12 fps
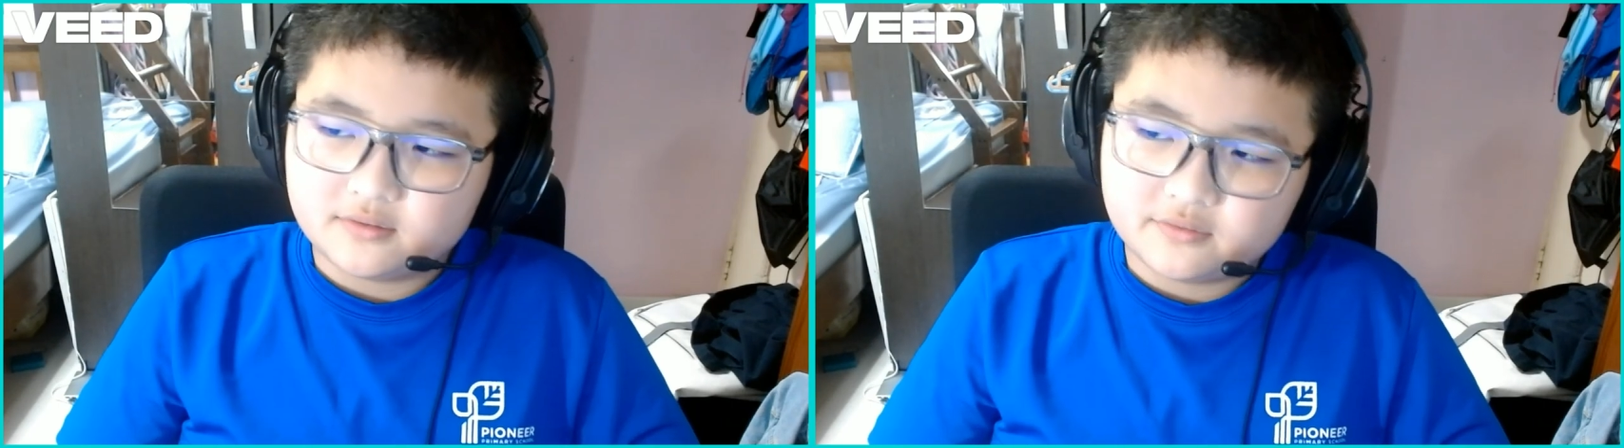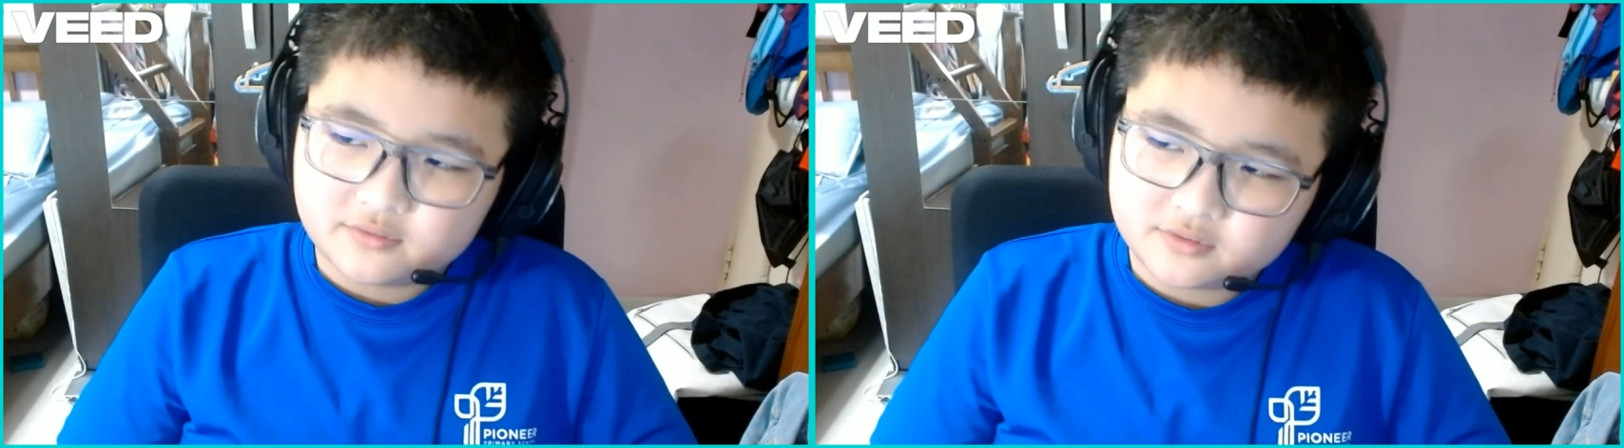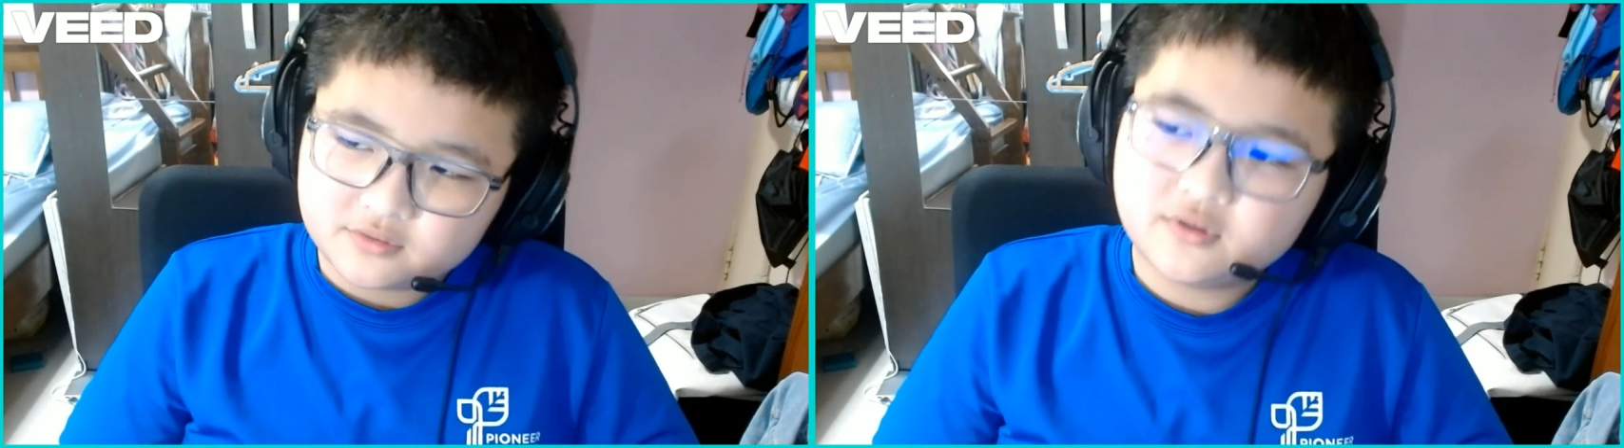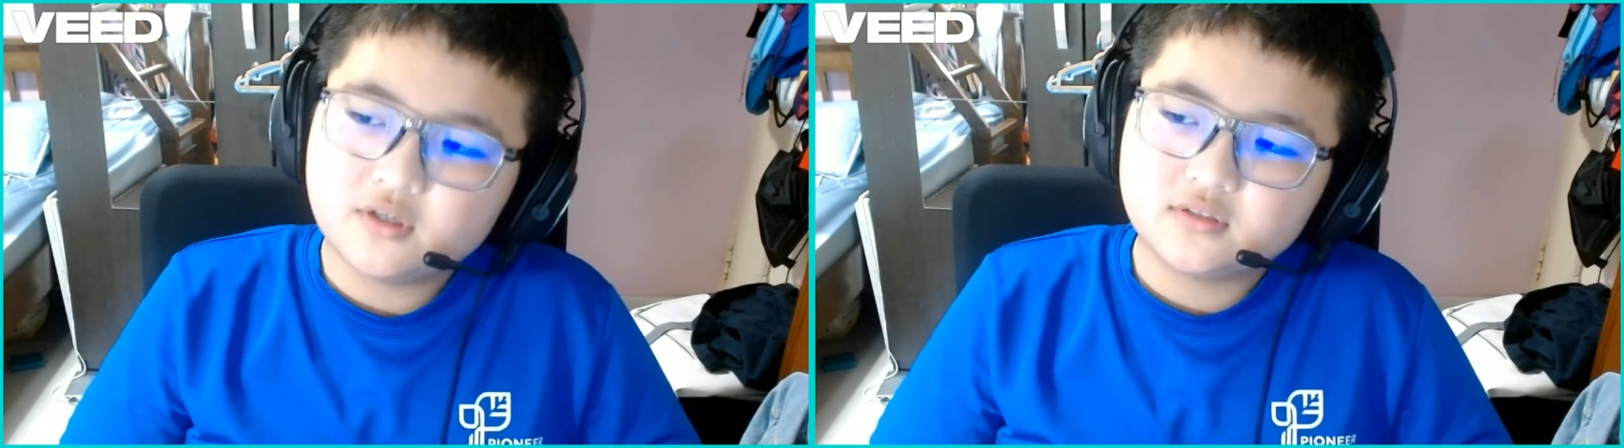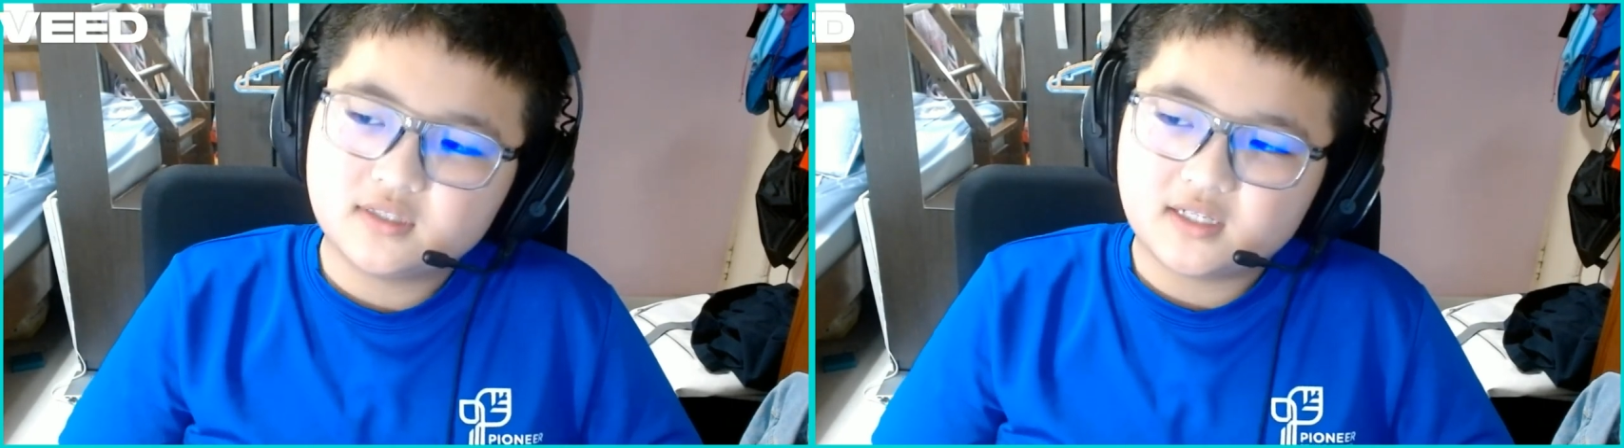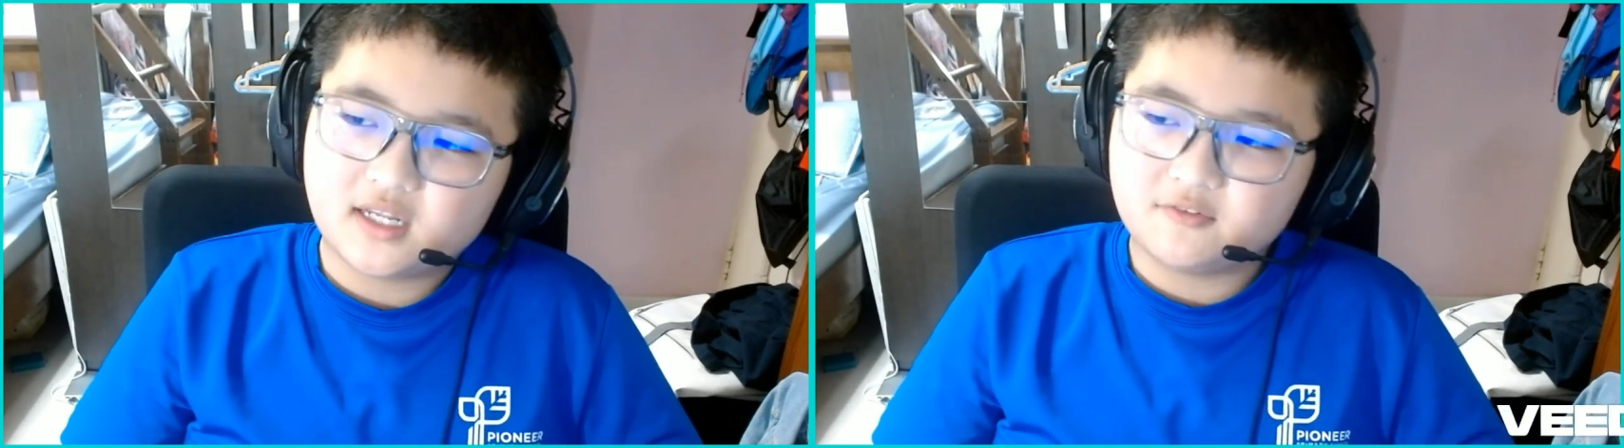so has
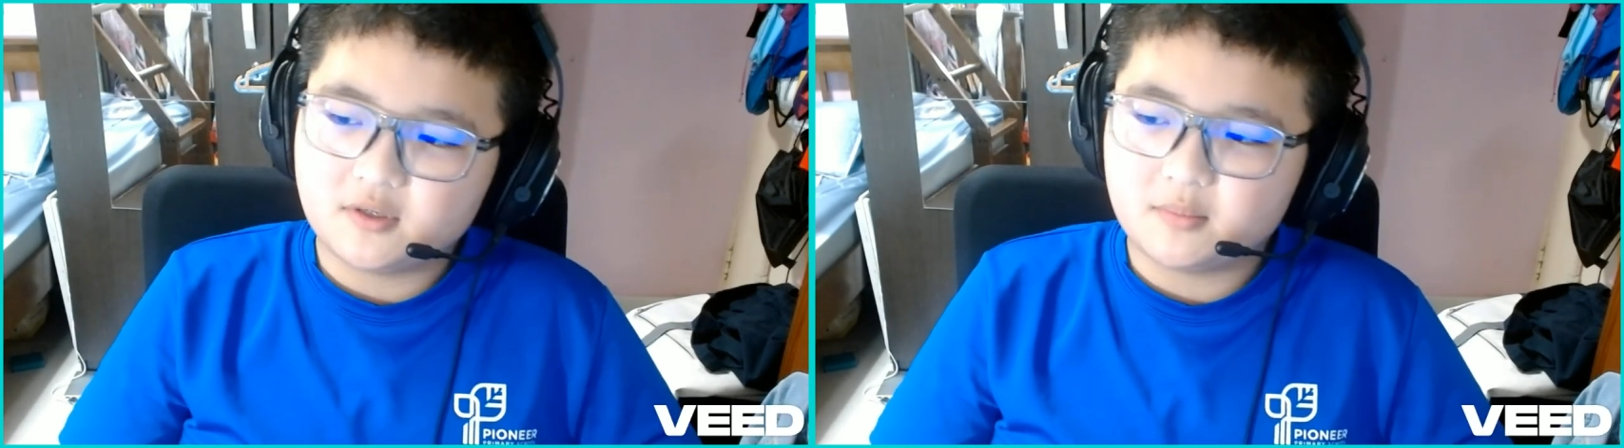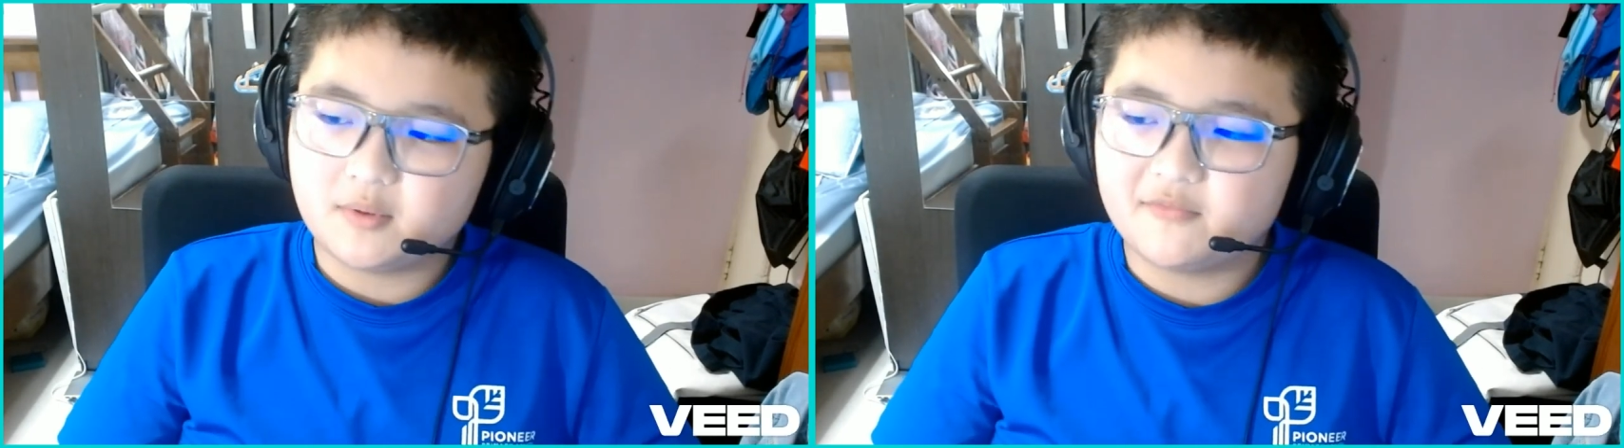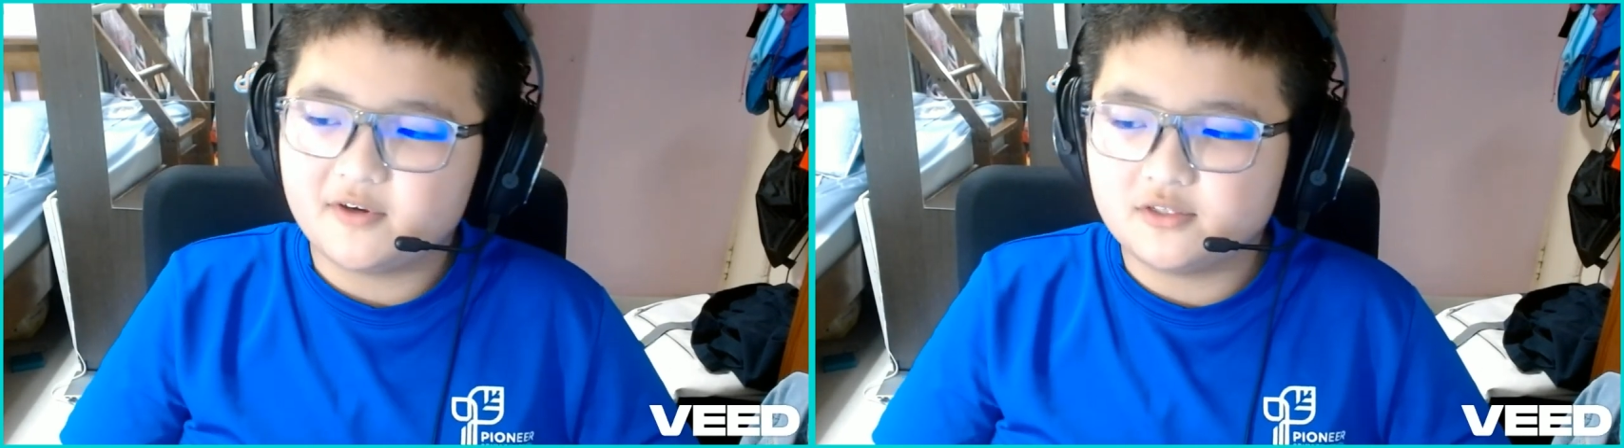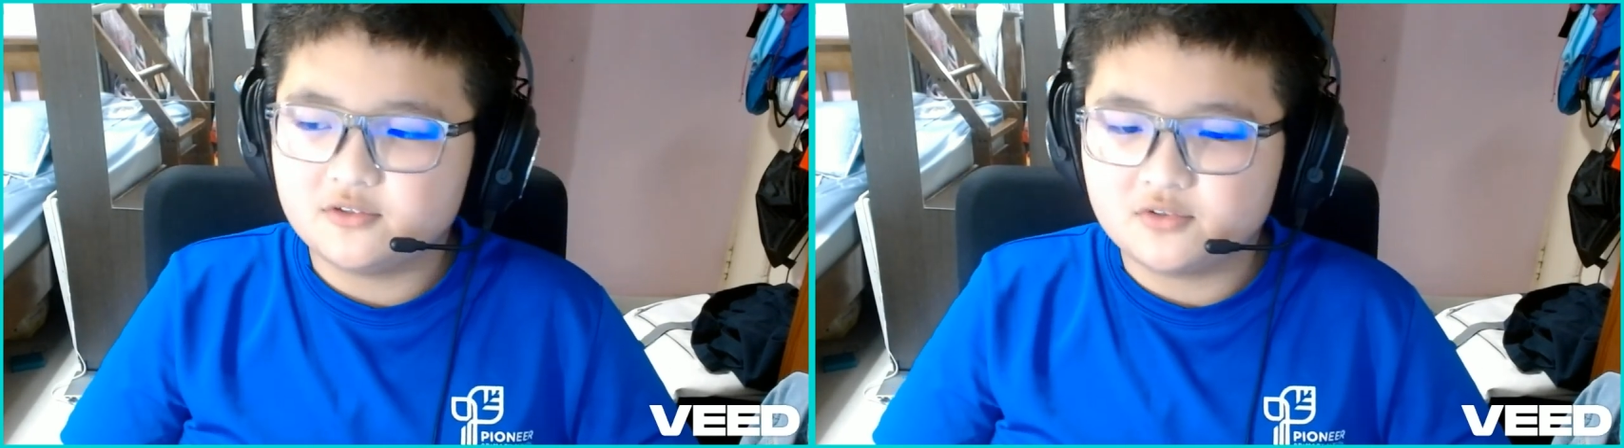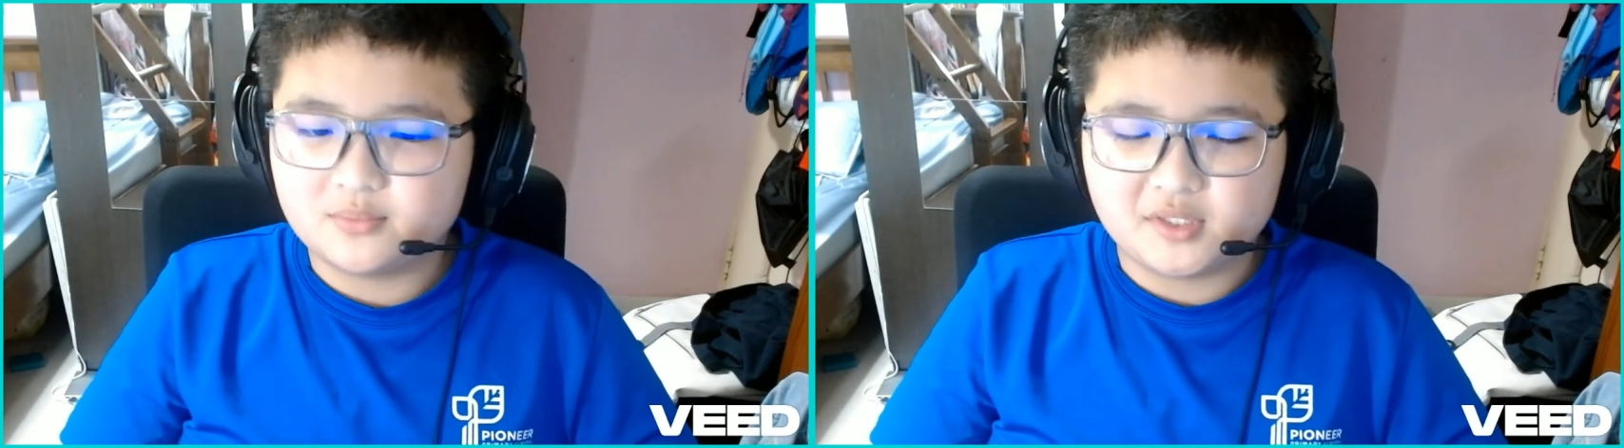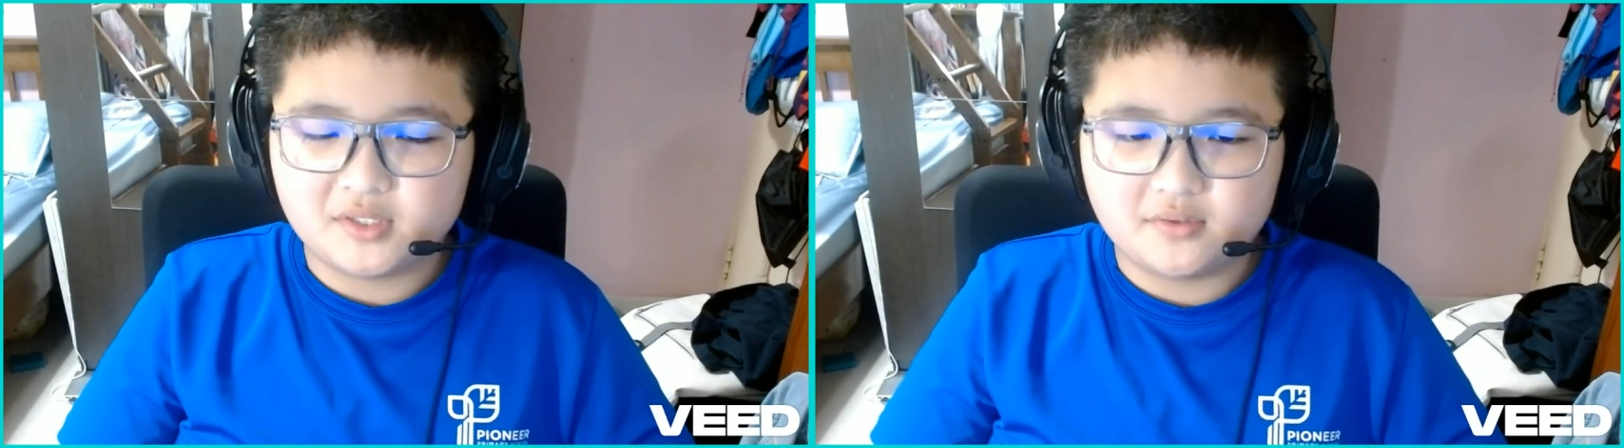the lifetime of my YouTube
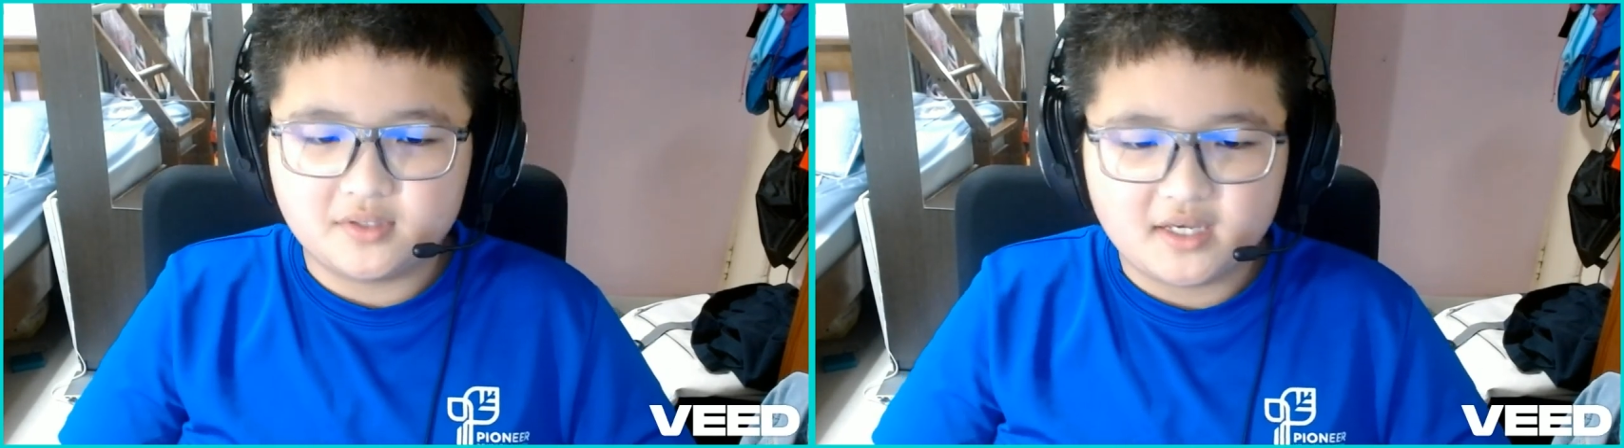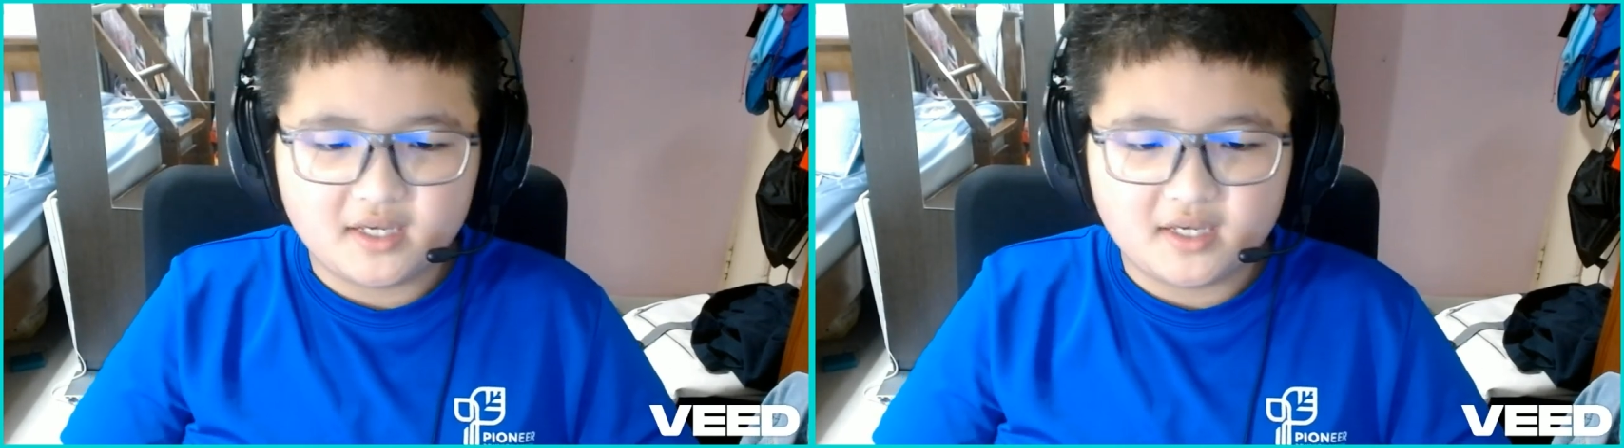channel.